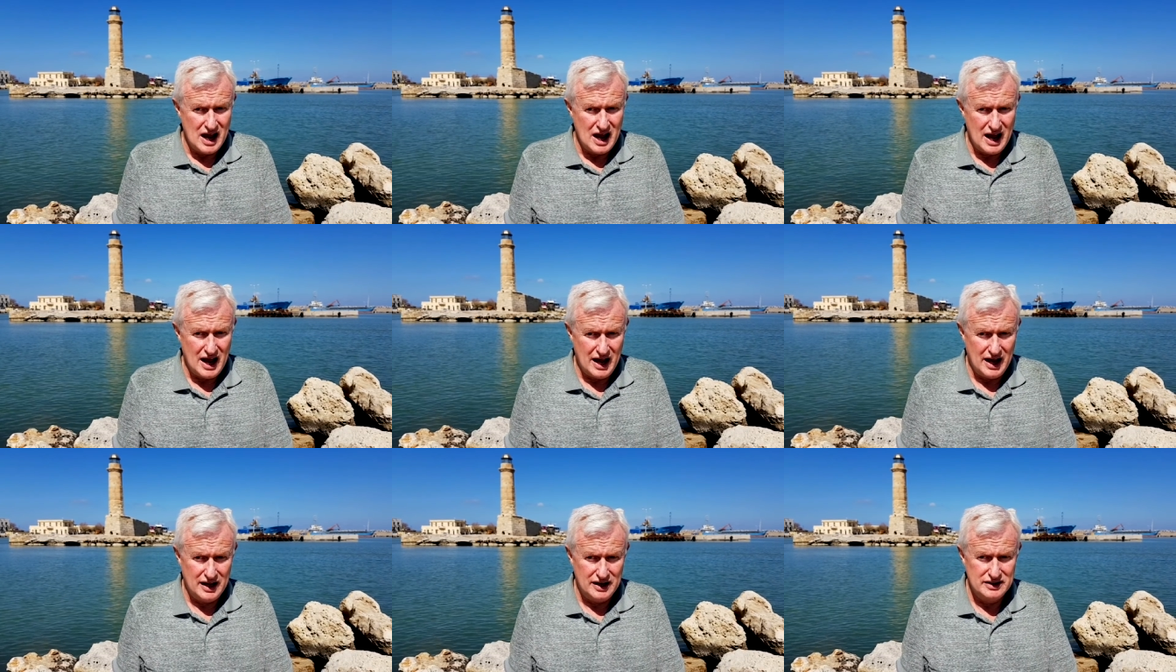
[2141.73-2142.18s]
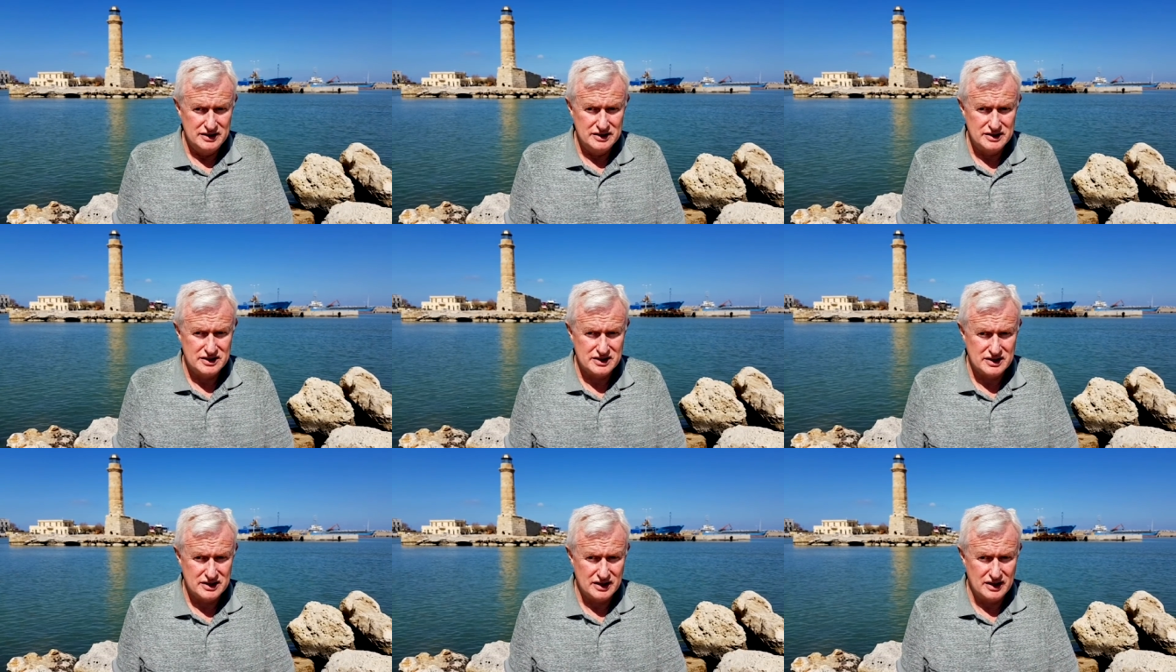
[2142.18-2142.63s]
and
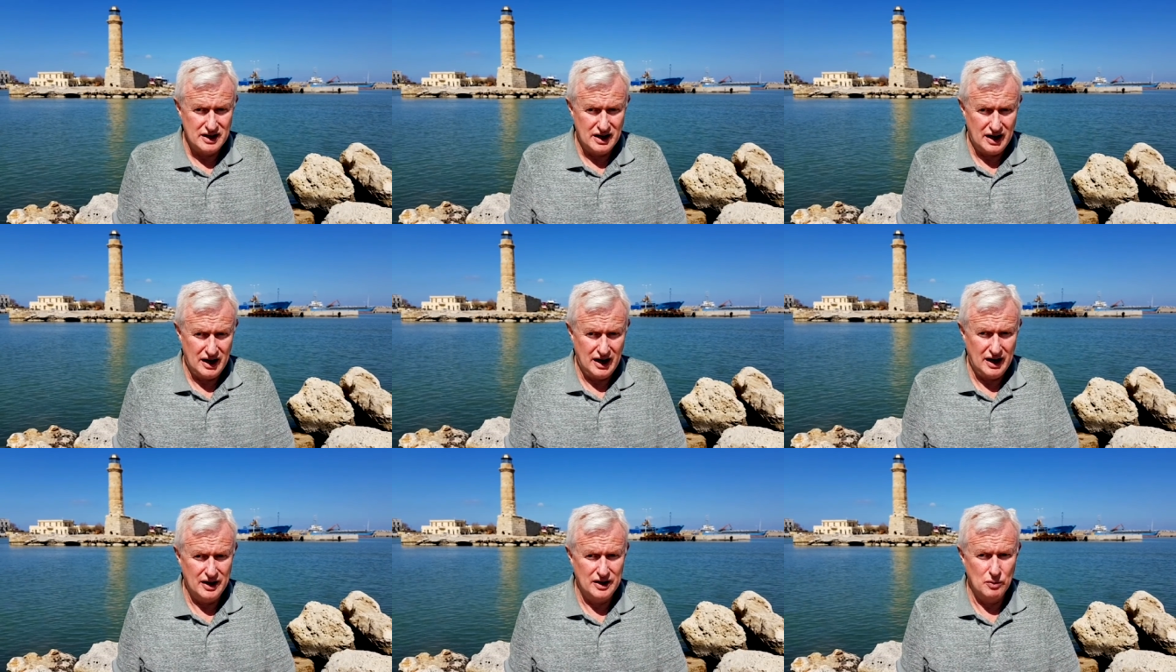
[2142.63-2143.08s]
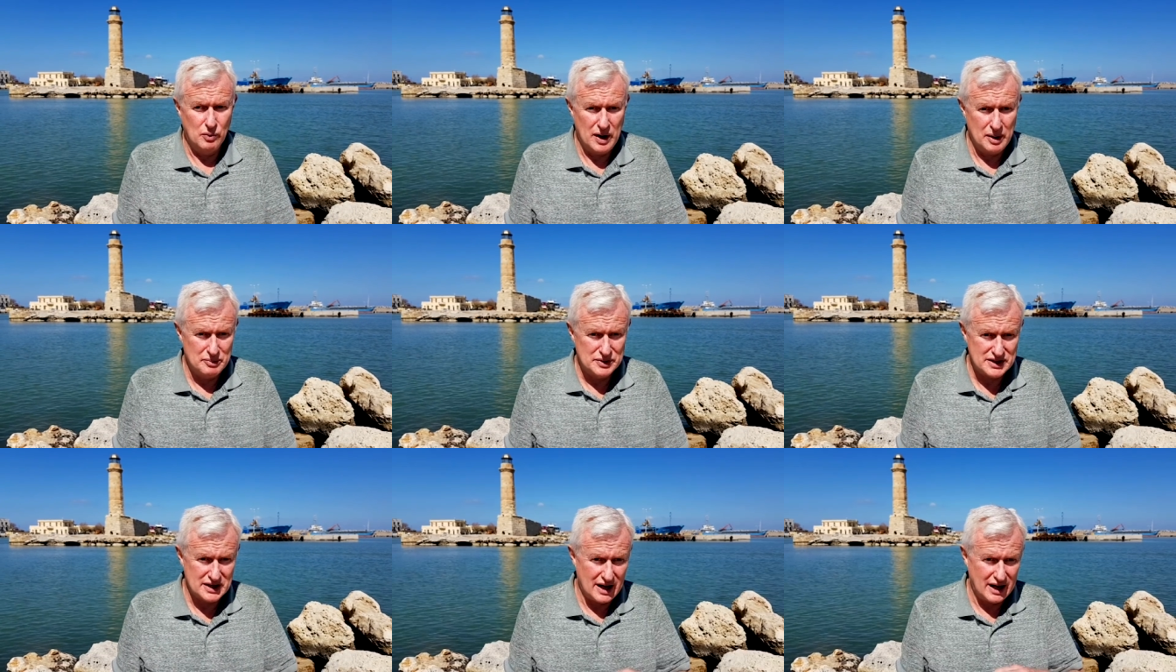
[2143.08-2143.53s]
uh, the
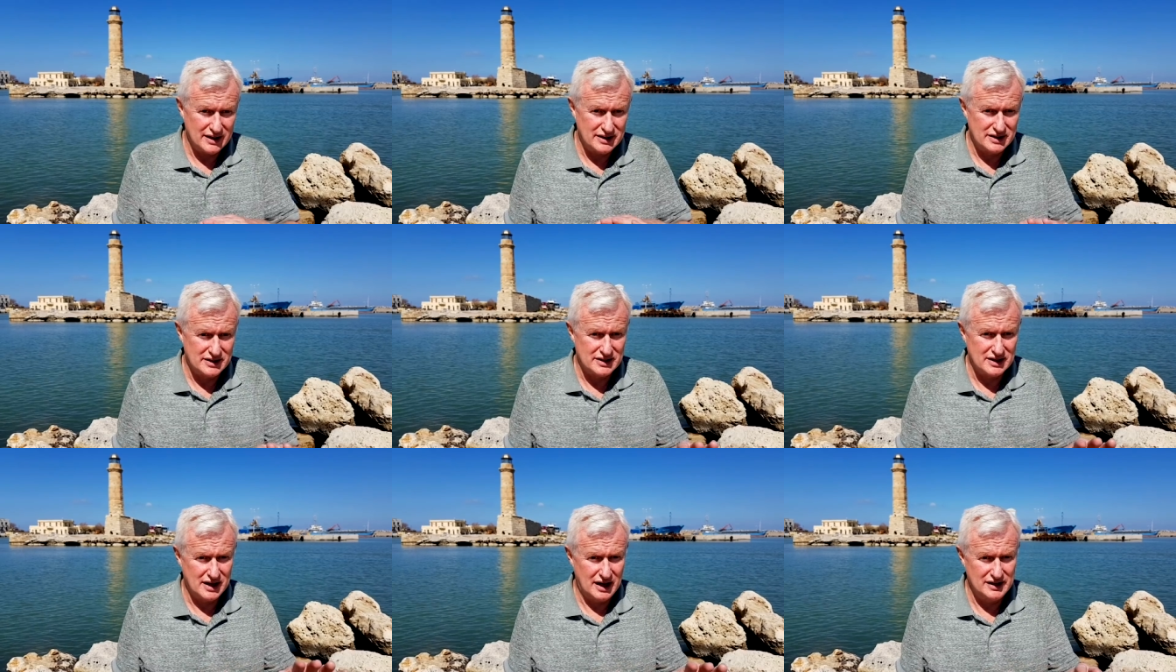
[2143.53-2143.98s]
website.